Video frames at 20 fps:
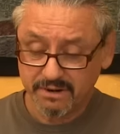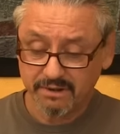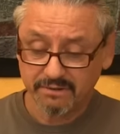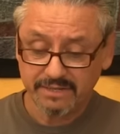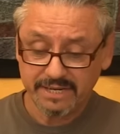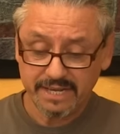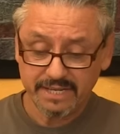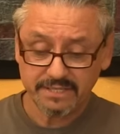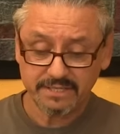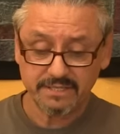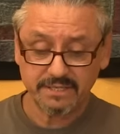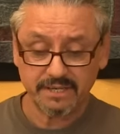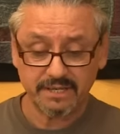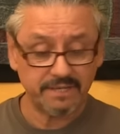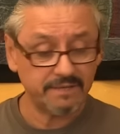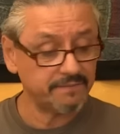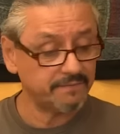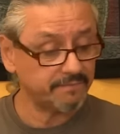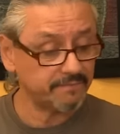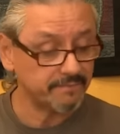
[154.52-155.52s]
on that,
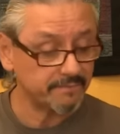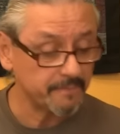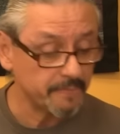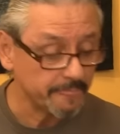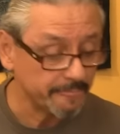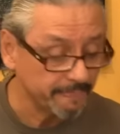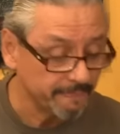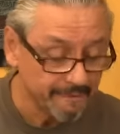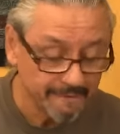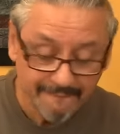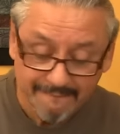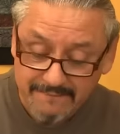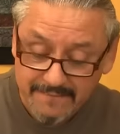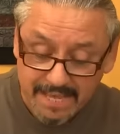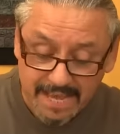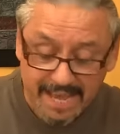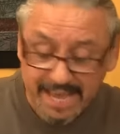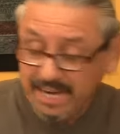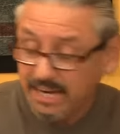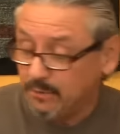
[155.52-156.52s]
son.
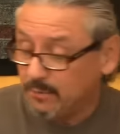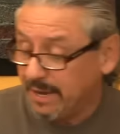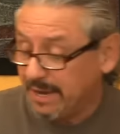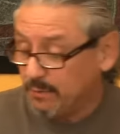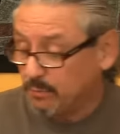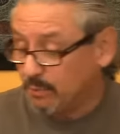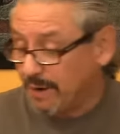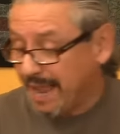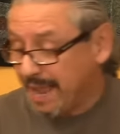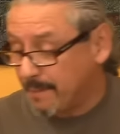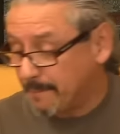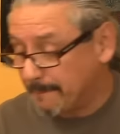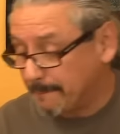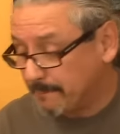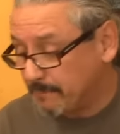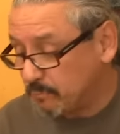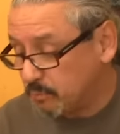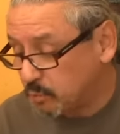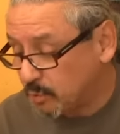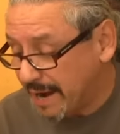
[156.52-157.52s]
Anyway,
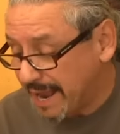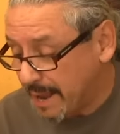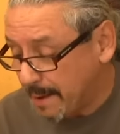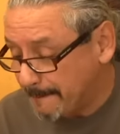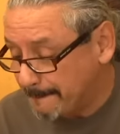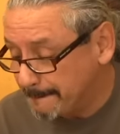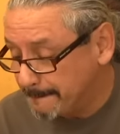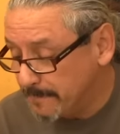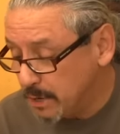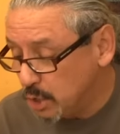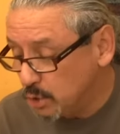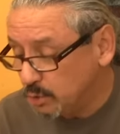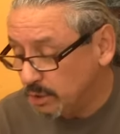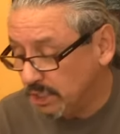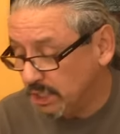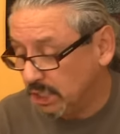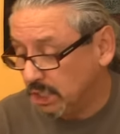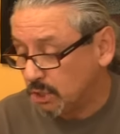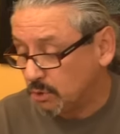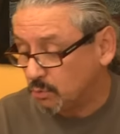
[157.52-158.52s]
ram,
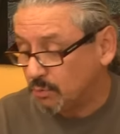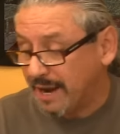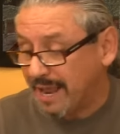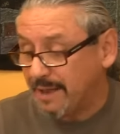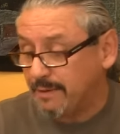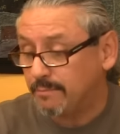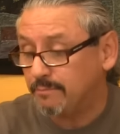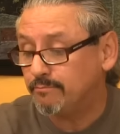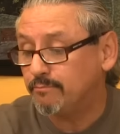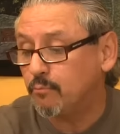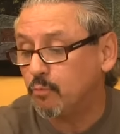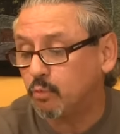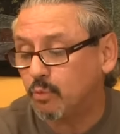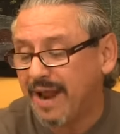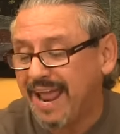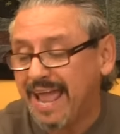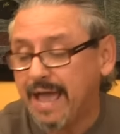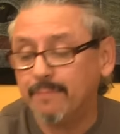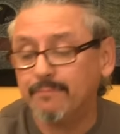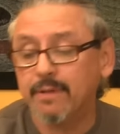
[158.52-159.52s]
rambutan, ram,
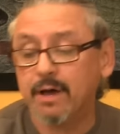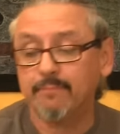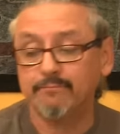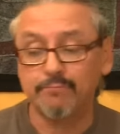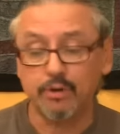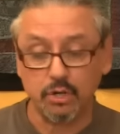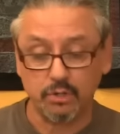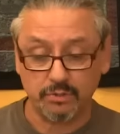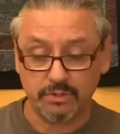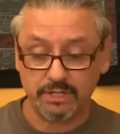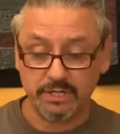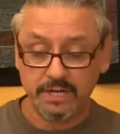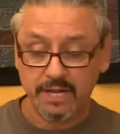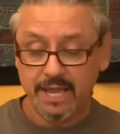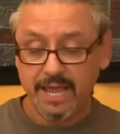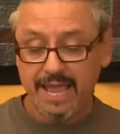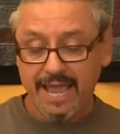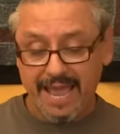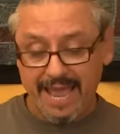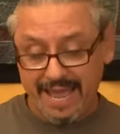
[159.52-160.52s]
rambutan,
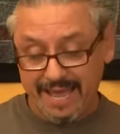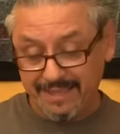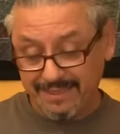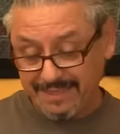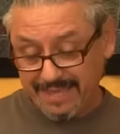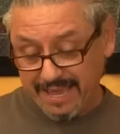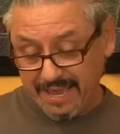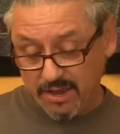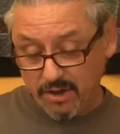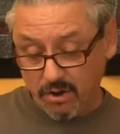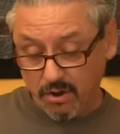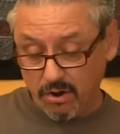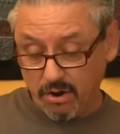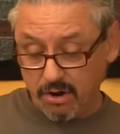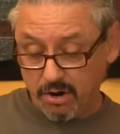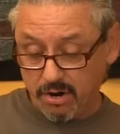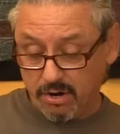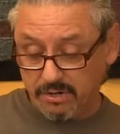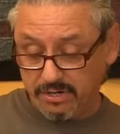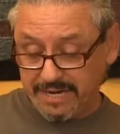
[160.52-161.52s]
and they
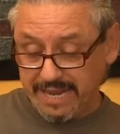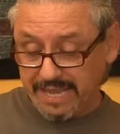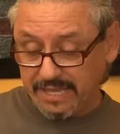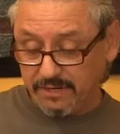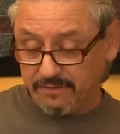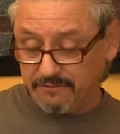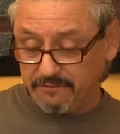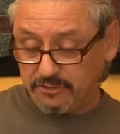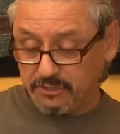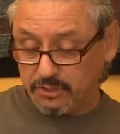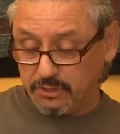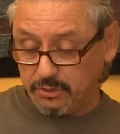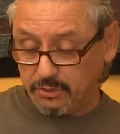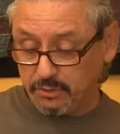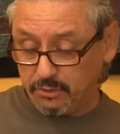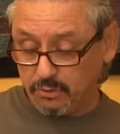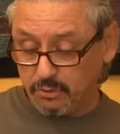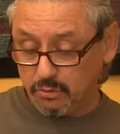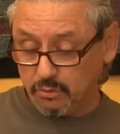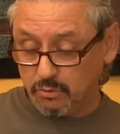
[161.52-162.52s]
are native
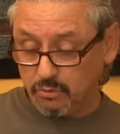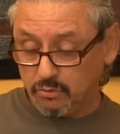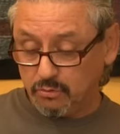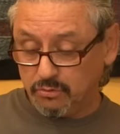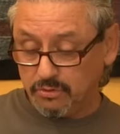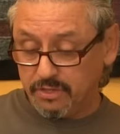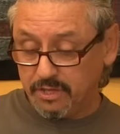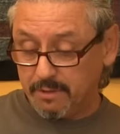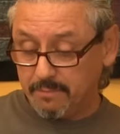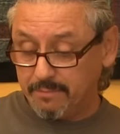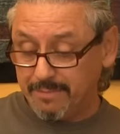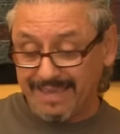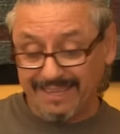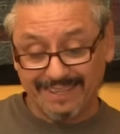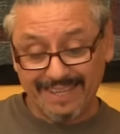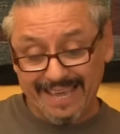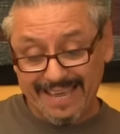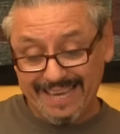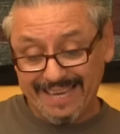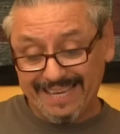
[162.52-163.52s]
to the
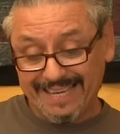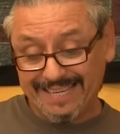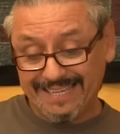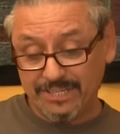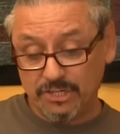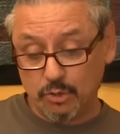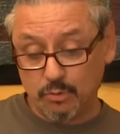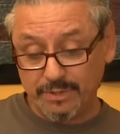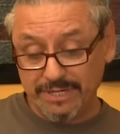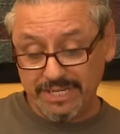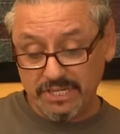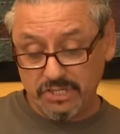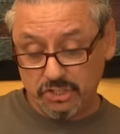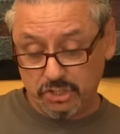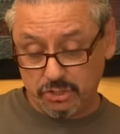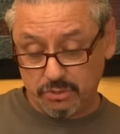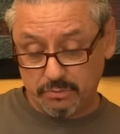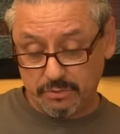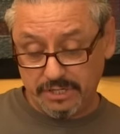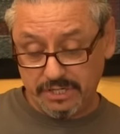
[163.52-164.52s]
Malay,
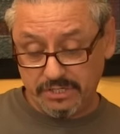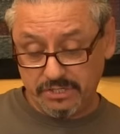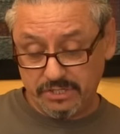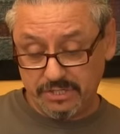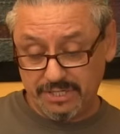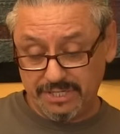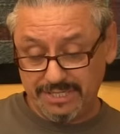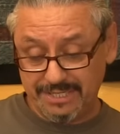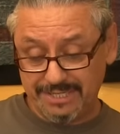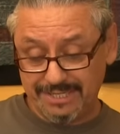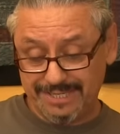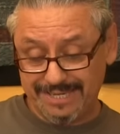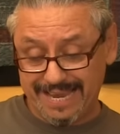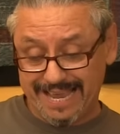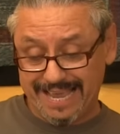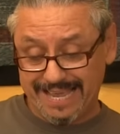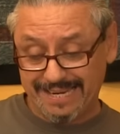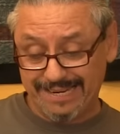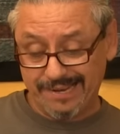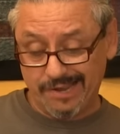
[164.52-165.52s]
Indonesian regions
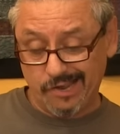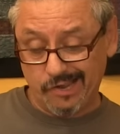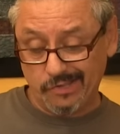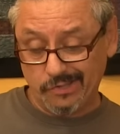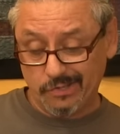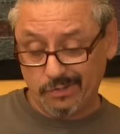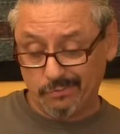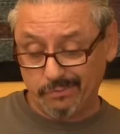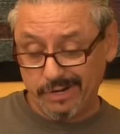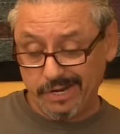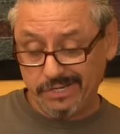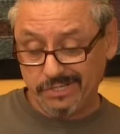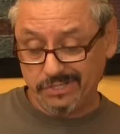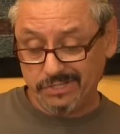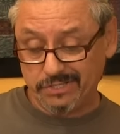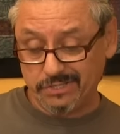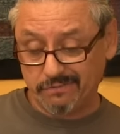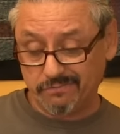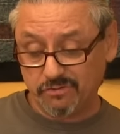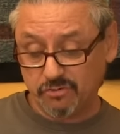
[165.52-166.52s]
and other
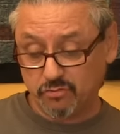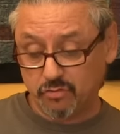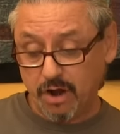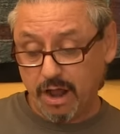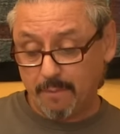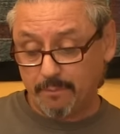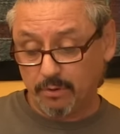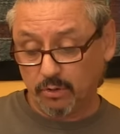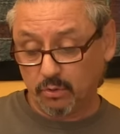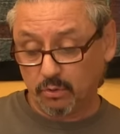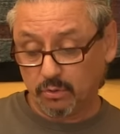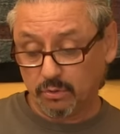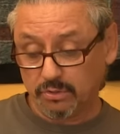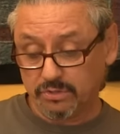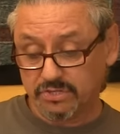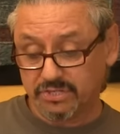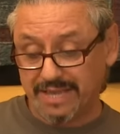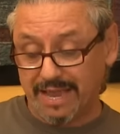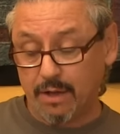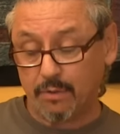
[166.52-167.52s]
regions of tropical
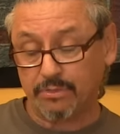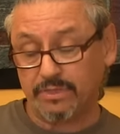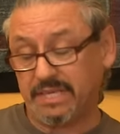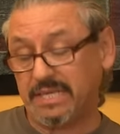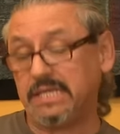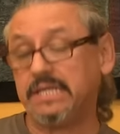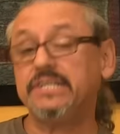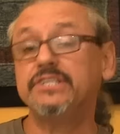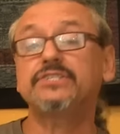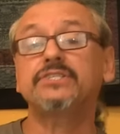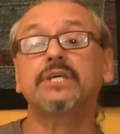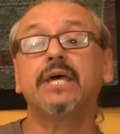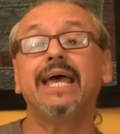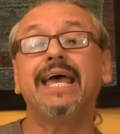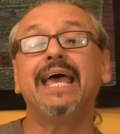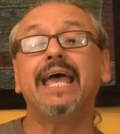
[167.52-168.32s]
Southeast